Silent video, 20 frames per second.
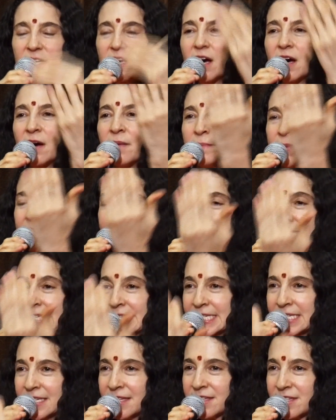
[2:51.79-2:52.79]
come
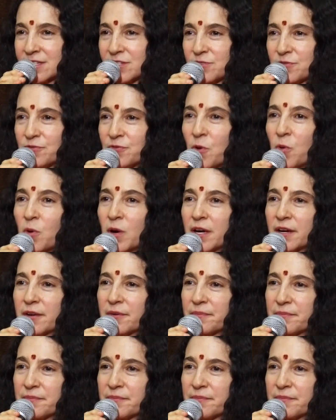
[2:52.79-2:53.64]
into this form.